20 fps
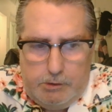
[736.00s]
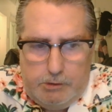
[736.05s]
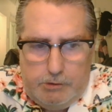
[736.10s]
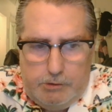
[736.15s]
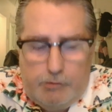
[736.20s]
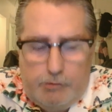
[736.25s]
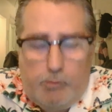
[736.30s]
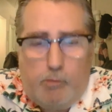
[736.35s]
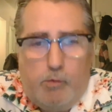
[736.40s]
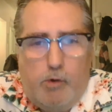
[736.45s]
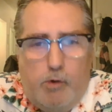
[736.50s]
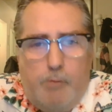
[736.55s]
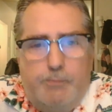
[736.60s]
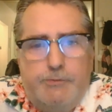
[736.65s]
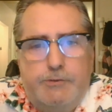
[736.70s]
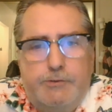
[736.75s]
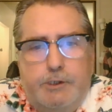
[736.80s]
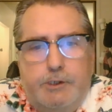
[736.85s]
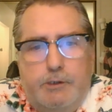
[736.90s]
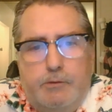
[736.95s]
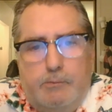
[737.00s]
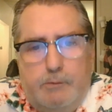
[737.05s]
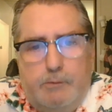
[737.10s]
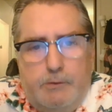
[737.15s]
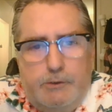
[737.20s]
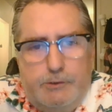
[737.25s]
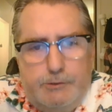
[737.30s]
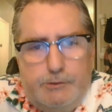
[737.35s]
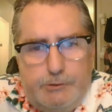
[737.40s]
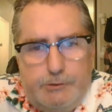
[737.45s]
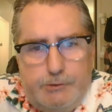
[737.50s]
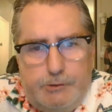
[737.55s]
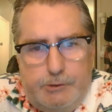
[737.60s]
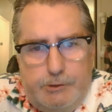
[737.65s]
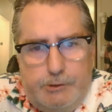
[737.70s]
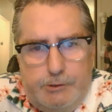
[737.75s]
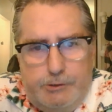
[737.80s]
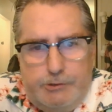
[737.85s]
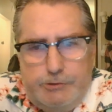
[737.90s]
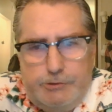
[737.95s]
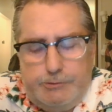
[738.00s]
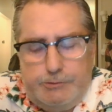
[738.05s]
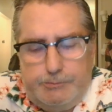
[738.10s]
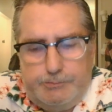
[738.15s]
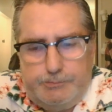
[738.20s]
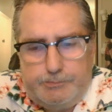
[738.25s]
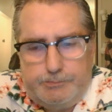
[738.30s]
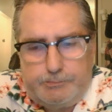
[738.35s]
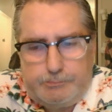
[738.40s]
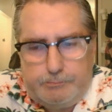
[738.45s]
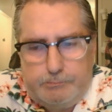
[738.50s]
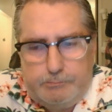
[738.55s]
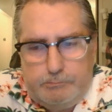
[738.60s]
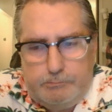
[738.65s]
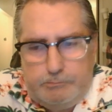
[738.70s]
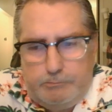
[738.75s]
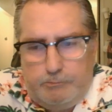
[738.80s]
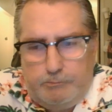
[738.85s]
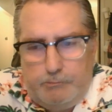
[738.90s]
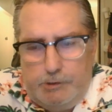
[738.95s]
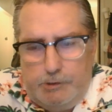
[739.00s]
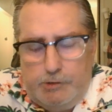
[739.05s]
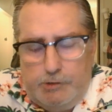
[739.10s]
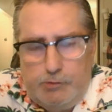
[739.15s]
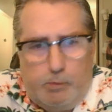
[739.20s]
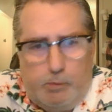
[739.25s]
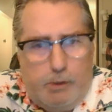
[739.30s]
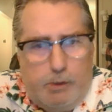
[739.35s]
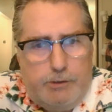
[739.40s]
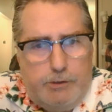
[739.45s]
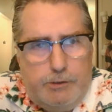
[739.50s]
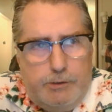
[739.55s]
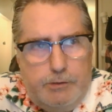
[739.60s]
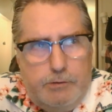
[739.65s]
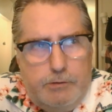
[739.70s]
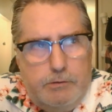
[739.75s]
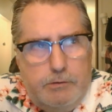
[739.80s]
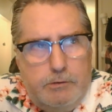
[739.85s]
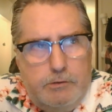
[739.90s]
The warp sequence is one.